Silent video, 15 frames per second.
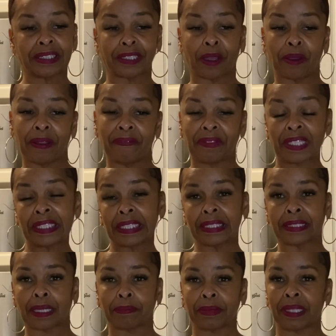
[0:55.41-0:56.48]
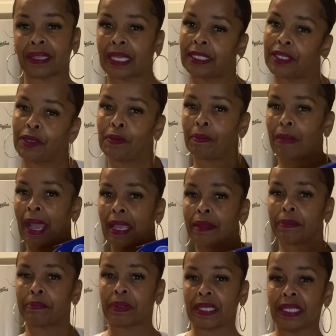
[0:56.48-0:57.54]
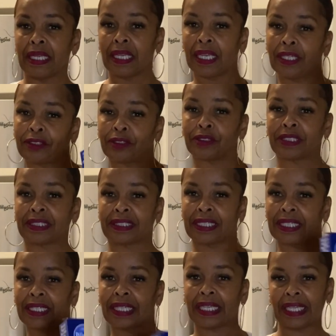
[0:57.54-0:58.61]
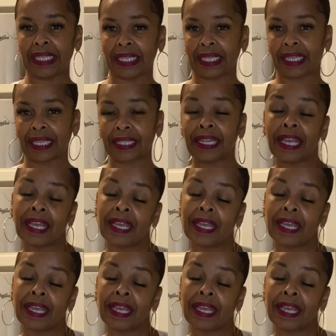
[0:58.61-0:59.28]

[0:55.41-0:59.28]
So if this is something that you might be interested in,